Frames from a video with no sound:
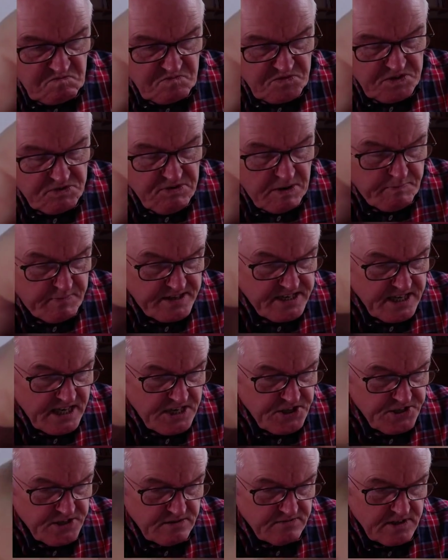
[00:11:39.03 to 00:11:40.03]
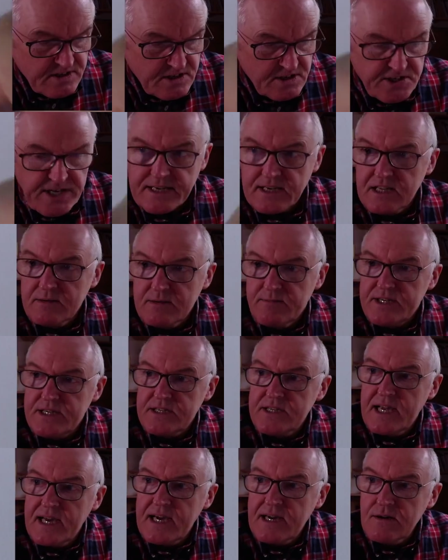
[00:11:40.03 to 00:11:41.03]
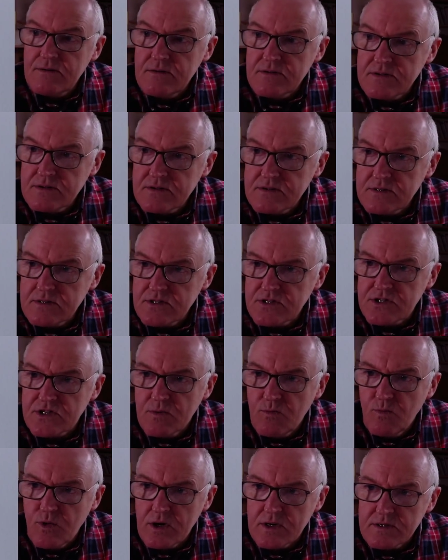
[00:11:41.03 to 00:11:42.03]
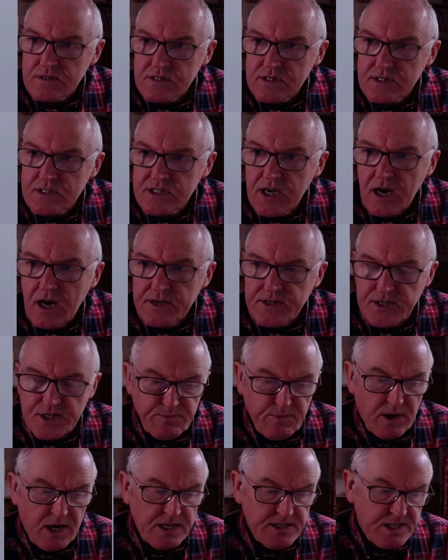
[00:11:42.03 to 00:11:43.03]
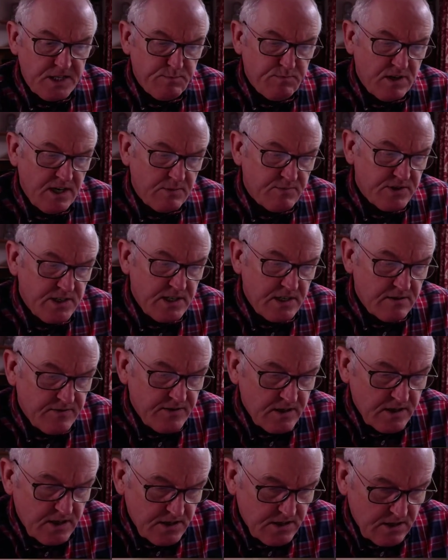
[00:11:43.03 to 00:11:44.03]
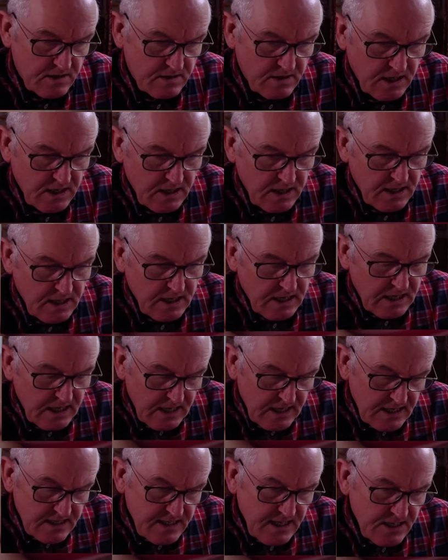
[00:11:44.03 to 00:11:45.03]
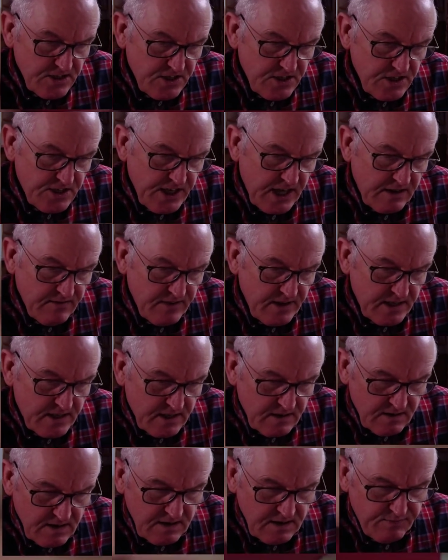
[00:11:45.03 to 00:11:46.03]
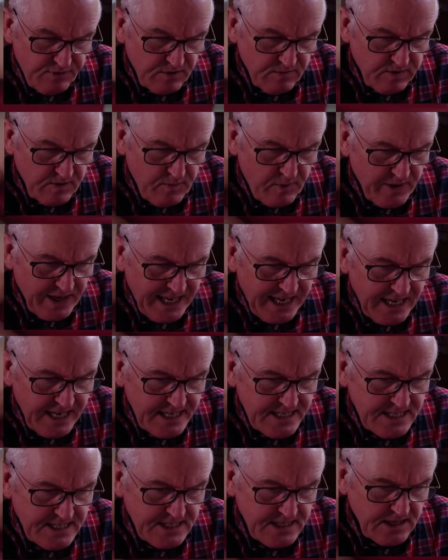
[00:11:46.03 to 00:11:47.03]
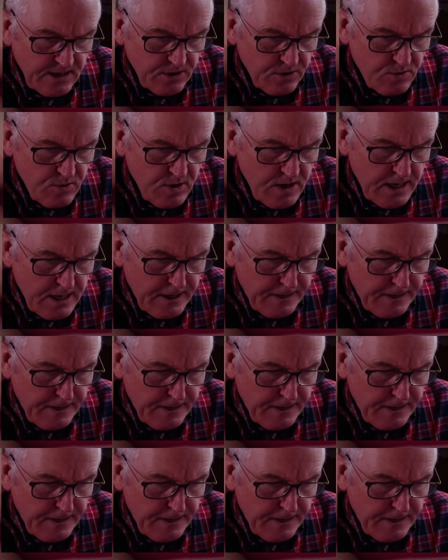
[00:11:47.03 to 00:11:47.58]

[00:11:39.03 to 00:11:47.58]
reputation of these gentlemen is now somewhat tarnished by this. Perhaps Neil Ferguson, Sajid Javid, probably less so.